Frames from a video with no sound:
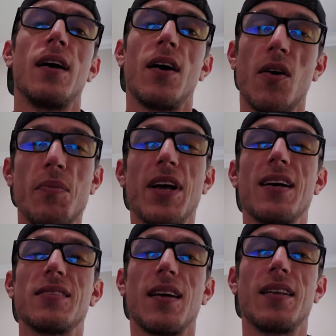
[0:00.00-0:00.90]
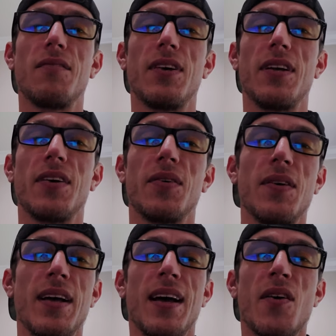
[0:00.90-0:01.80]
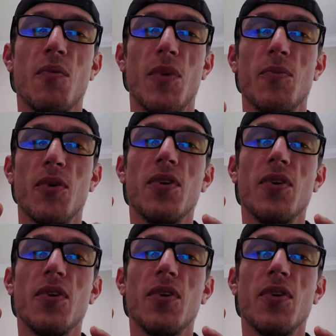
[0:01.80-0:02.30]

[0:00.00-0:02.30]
Hope you guys liked the video. Remember,